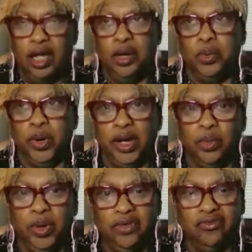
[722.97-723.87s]
where
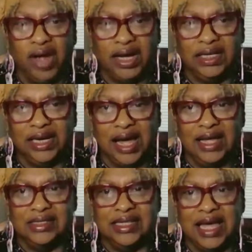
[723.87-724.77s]
we
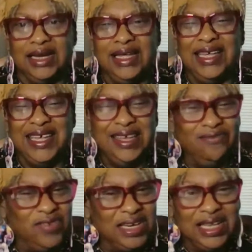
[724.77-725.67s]
recognize that
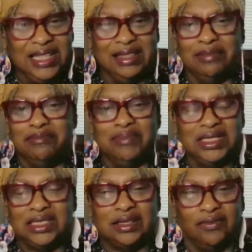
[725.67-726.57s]
even in the
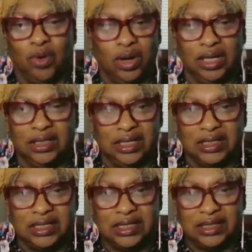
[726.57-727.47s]
midst of all of
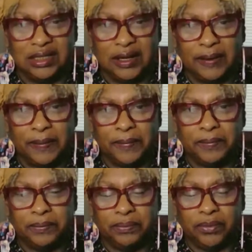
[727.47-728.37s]
this,
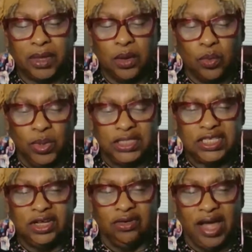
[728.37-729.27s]
we
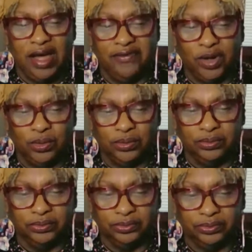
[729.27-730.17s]
still have hope.
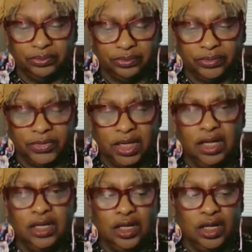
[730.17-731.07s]

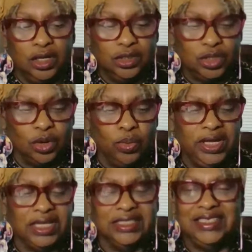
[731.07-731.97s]
So we
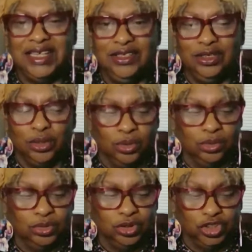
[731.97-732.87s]
continue
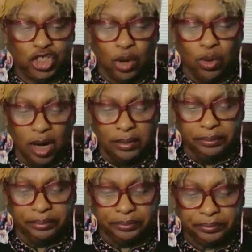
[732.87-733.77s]
to show up.